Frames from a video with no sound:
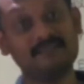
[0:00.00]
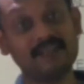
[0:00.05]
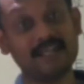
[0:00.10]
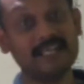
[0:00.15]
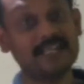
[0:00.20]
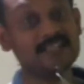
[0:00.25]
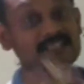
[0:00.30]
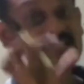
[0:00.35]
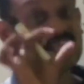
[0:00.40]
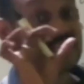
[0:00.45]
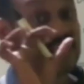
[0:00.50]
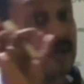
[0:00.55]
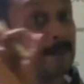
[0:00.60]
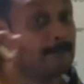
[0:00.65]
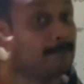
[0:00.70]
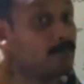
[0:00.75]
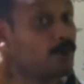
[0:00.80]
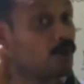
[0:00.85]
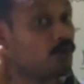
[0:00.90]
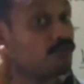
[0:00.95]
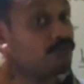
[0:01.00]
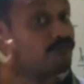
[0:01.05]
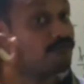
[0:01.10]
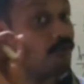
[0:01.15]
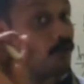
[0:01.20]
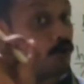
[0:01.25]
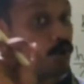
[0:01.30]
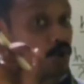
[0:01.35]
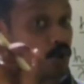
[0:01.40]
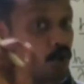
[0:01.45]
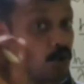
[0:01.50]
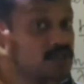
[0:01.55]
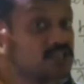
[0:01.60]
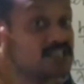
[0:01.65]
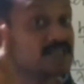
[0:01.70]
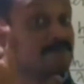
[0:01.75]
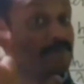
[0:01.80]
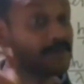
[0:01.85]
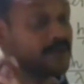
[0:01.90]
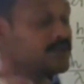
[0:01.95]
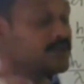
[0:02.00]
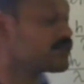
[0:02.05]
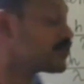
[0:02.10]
it is the number of photons per